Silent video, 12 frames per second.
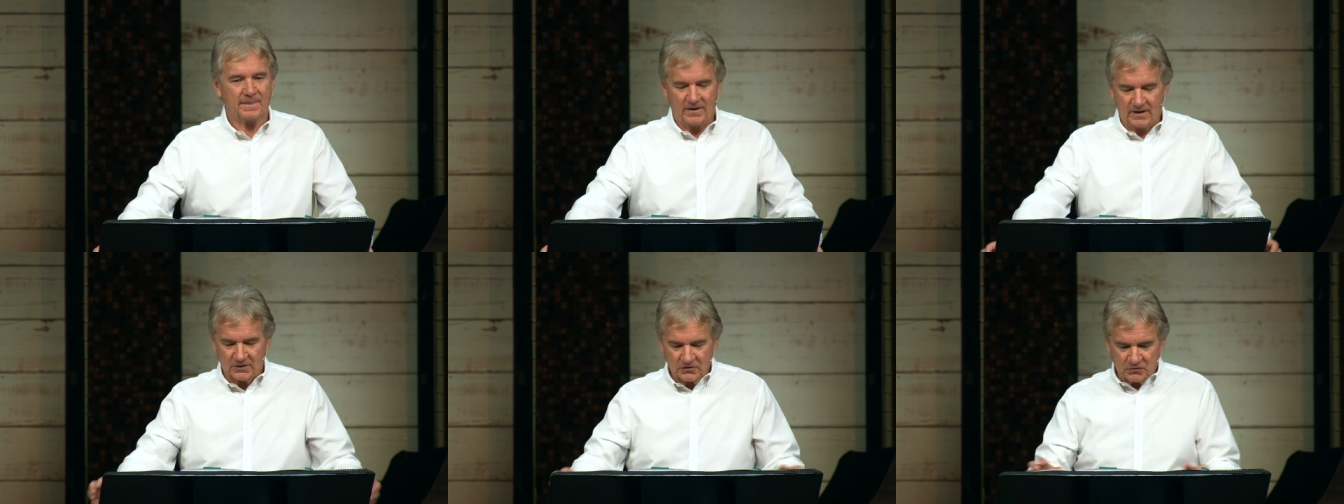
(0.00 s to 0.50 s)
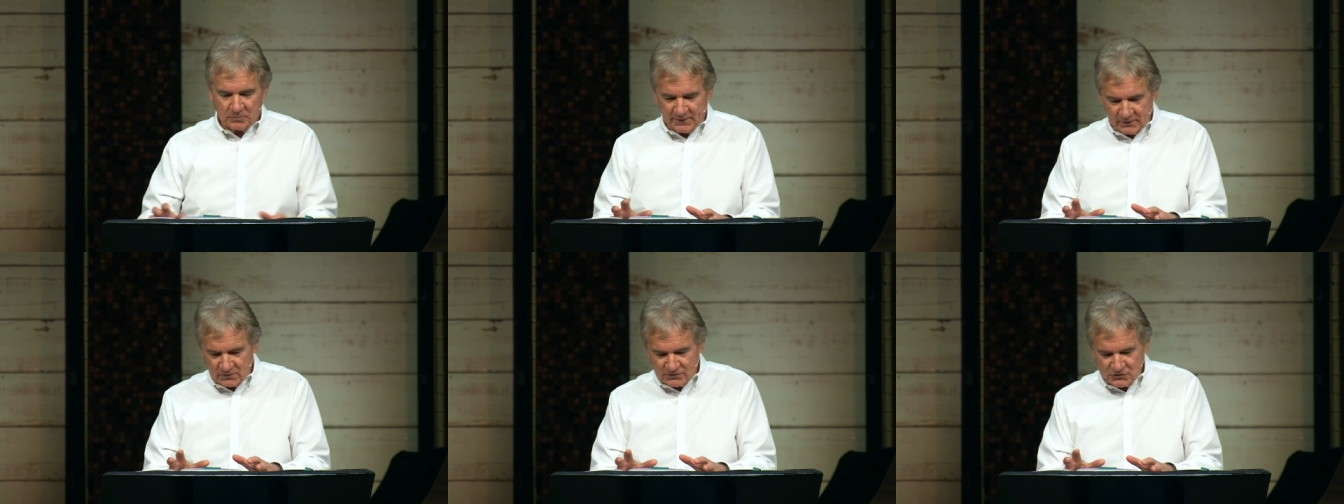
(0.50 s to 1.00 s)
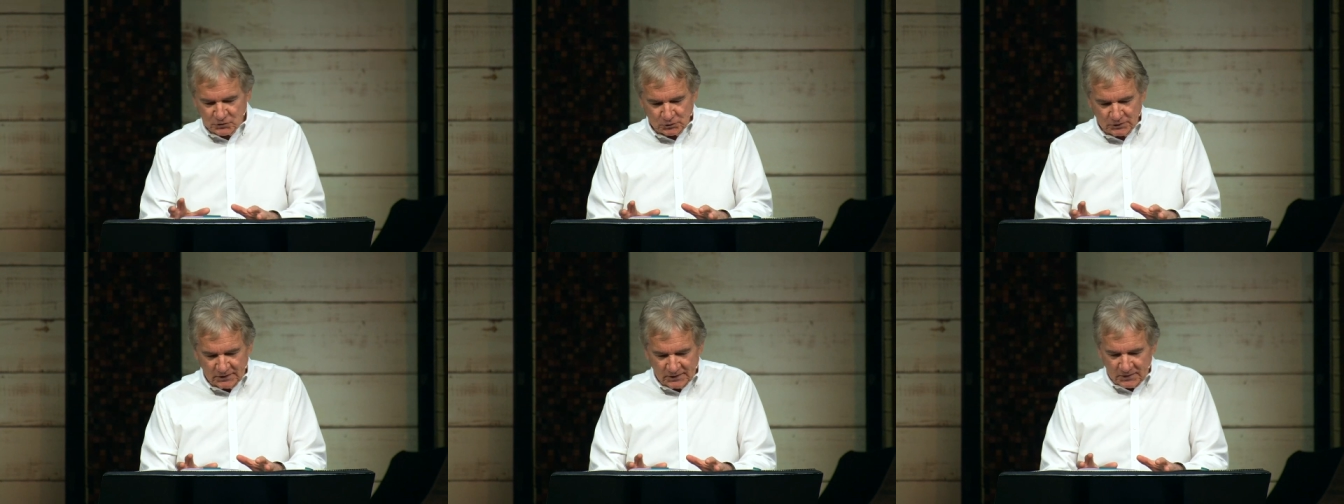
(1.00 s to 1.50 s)
a
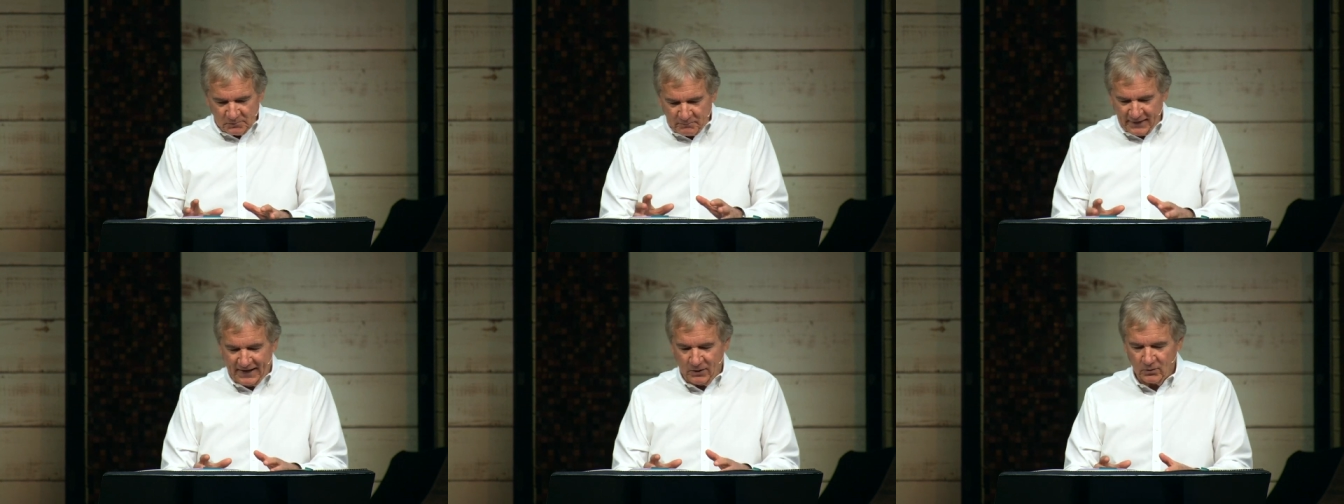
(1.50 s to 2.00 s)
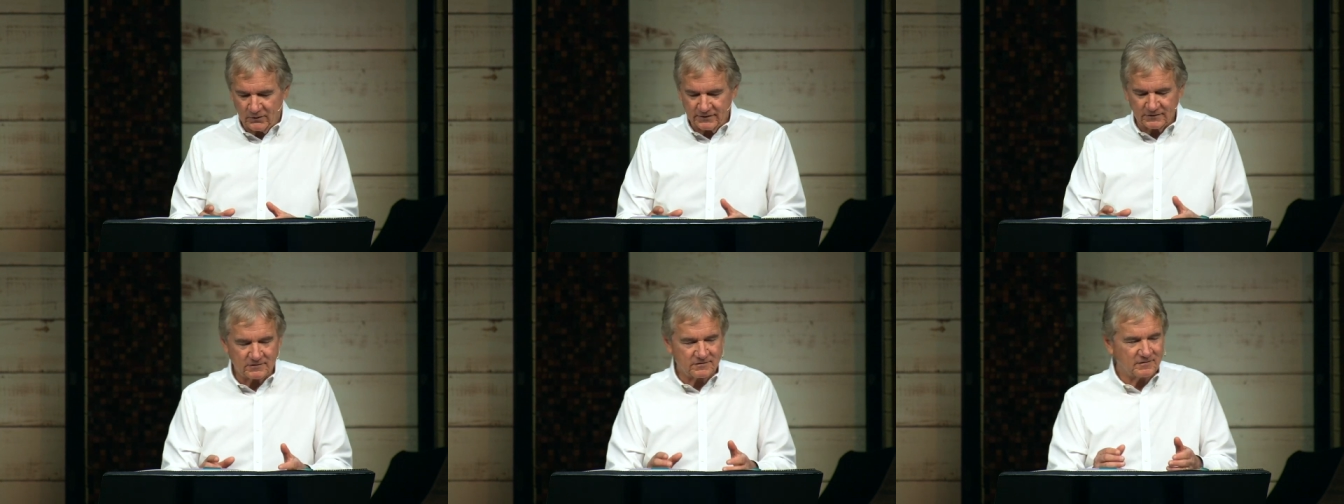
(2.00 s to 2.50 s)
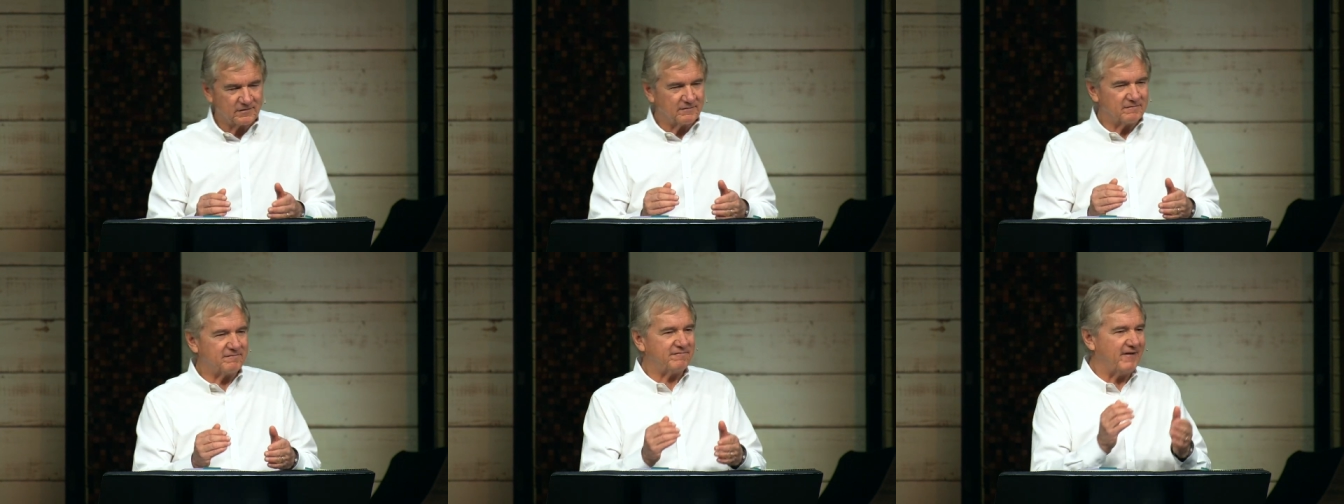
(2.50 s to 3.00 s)
spiritual power that's
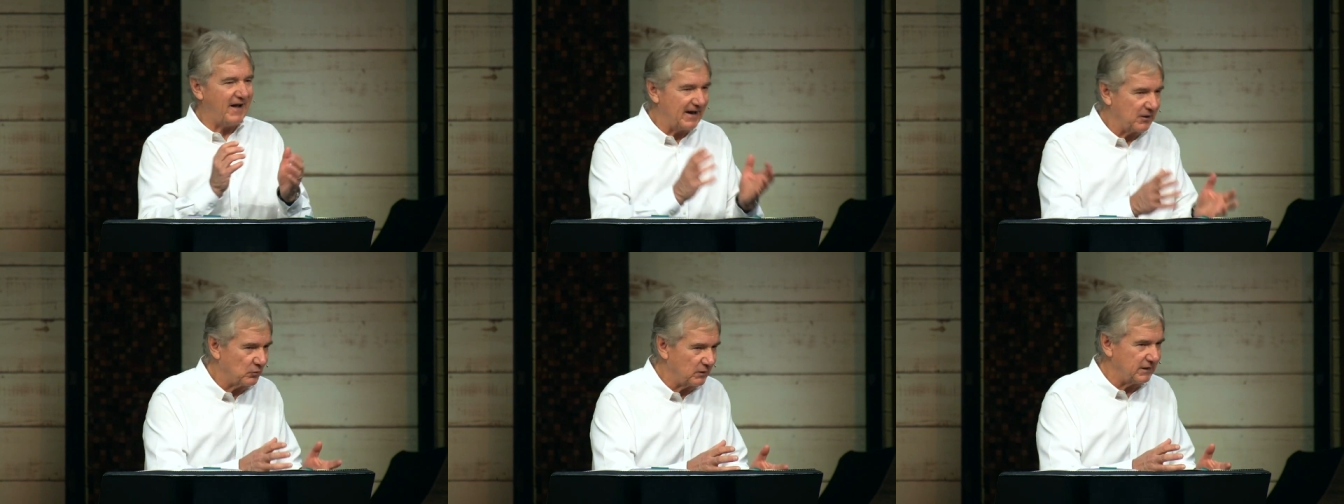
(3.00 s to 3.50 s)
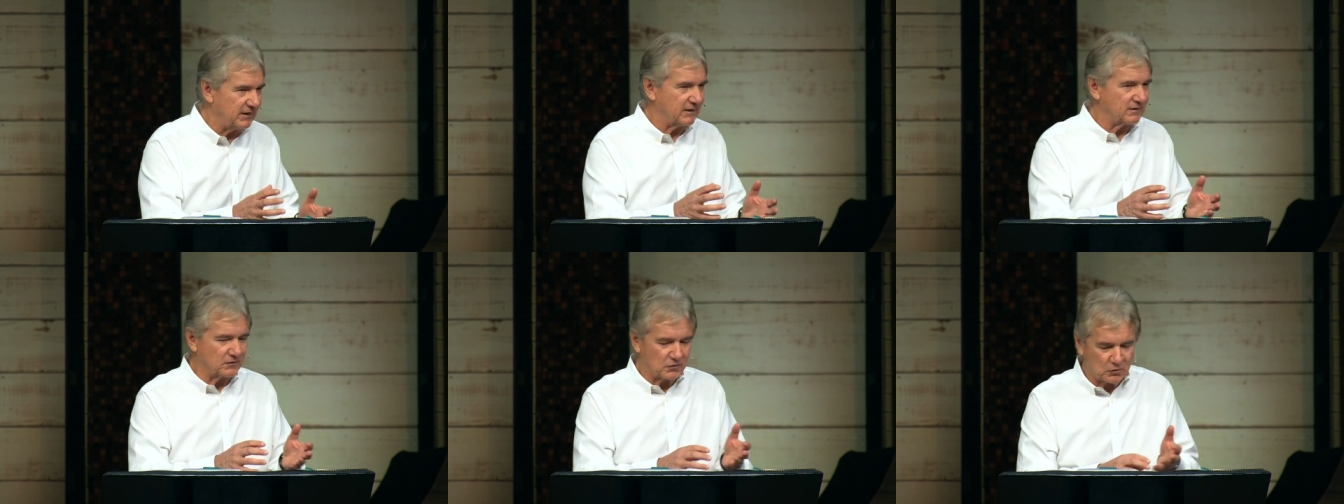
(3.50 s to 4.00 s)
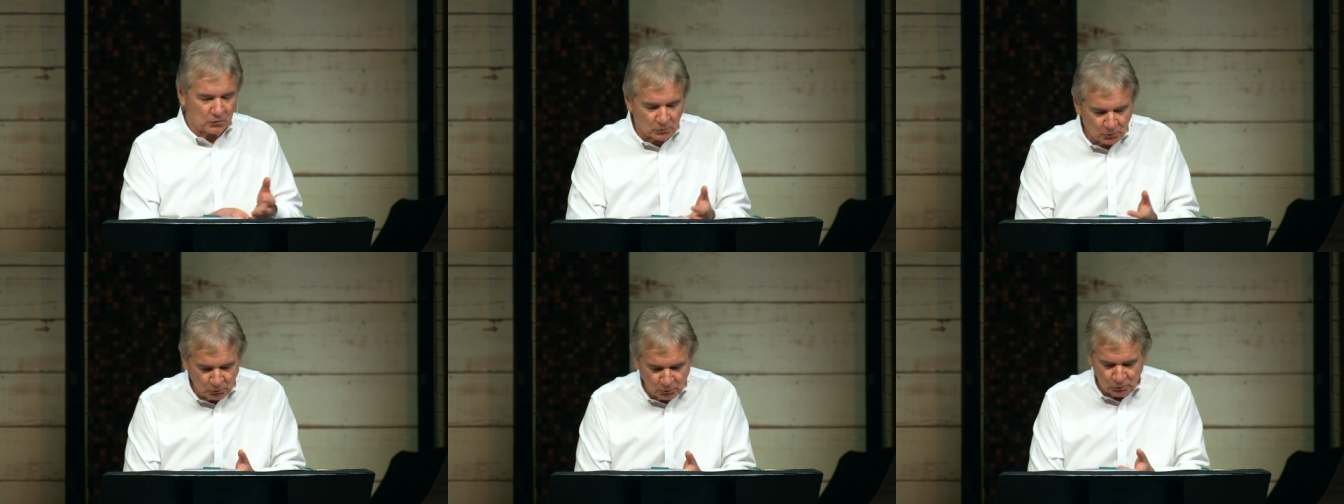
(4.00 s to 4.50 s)
fiery and
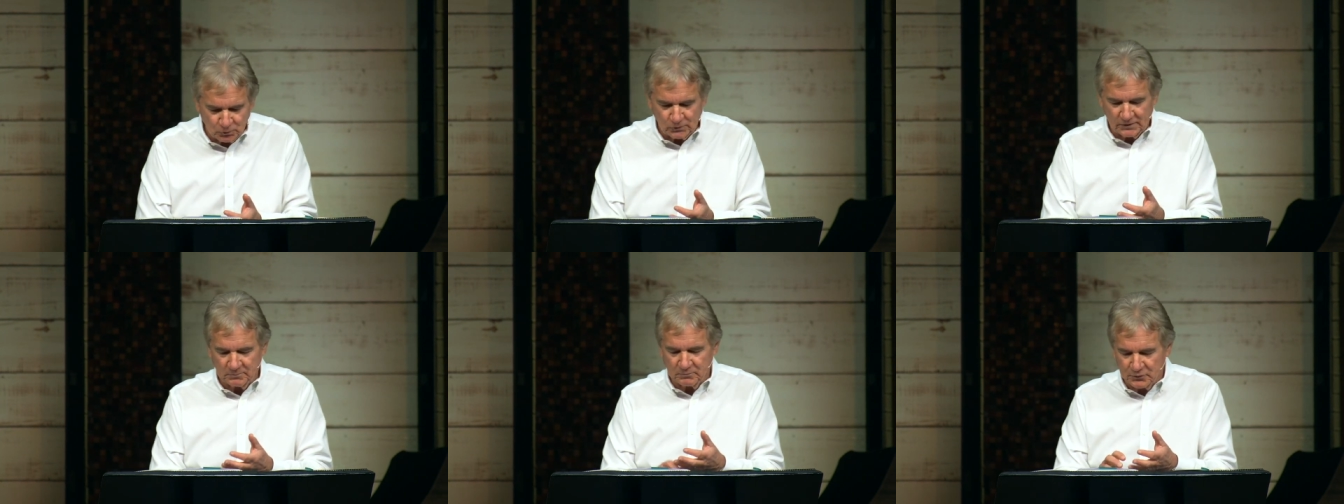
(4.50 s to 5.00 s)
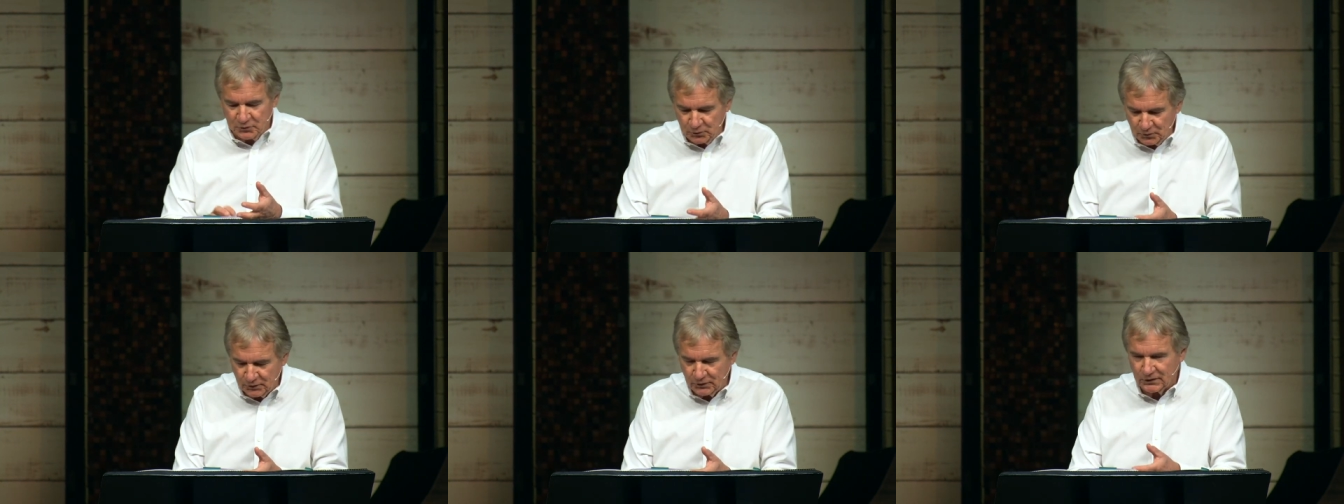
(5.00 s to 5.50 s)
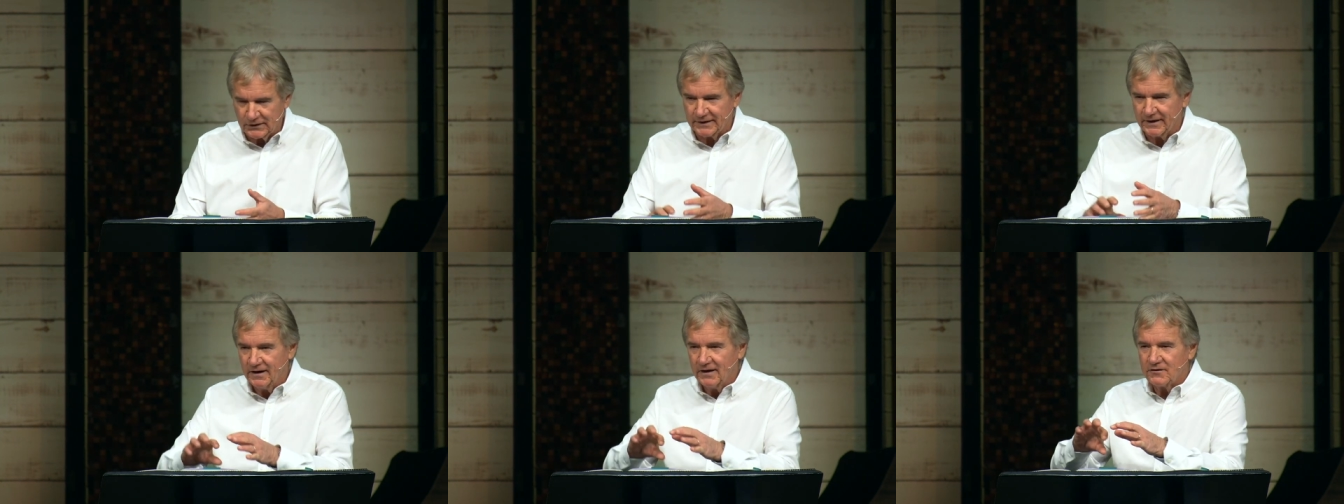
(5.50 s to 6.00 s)
cruel and brutal and